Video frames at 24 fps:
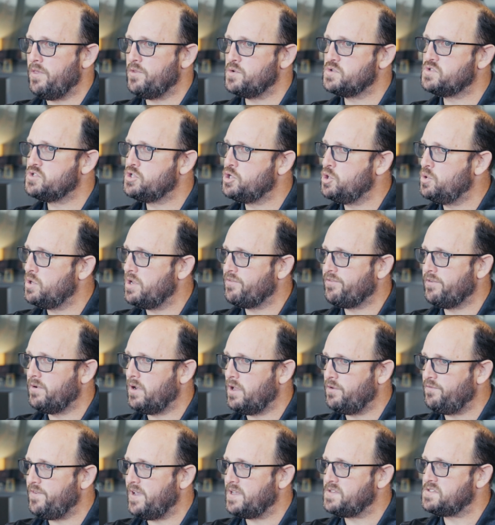There's 2 different
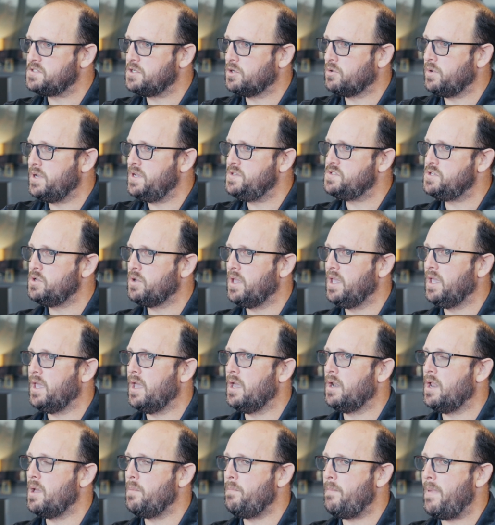advanced degrees. You can
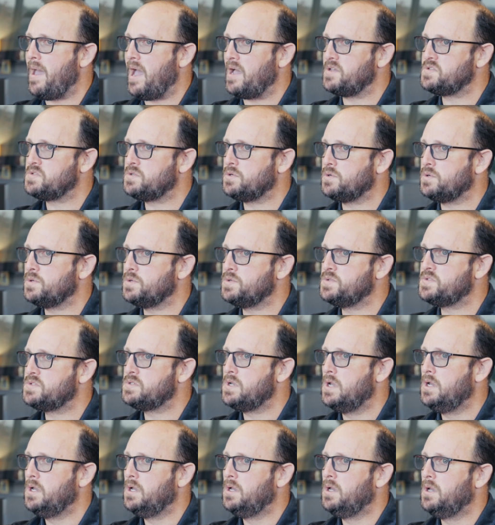get a master's
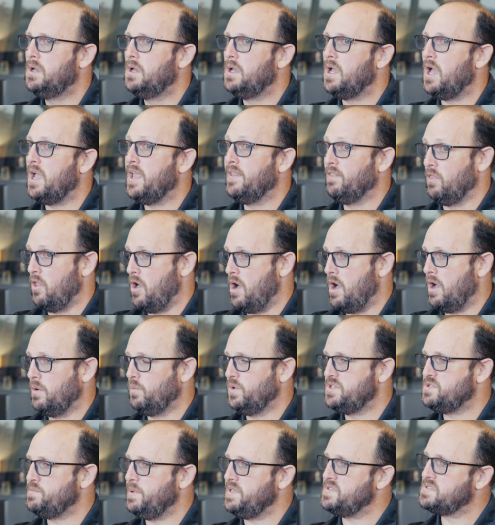in law,
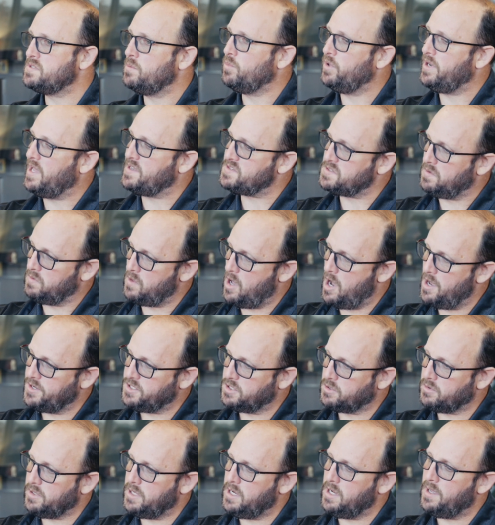which means someone has a law
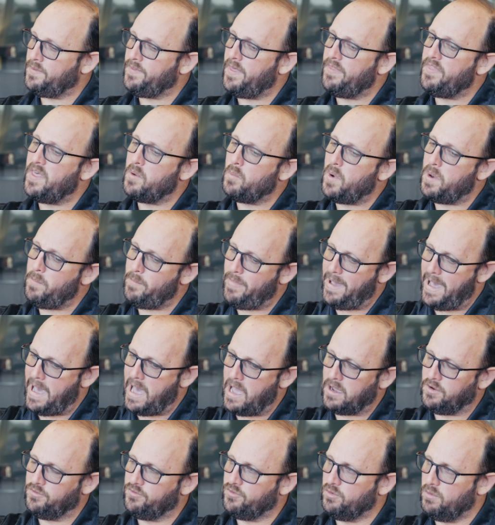degree and then they went
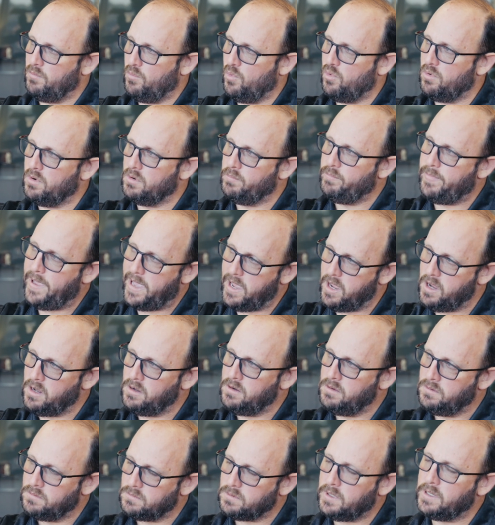back for more
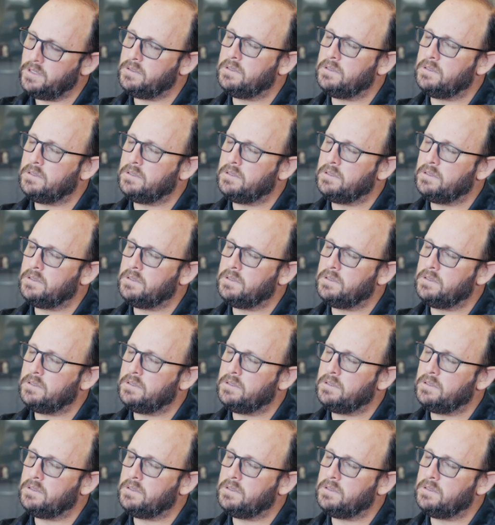pain, right?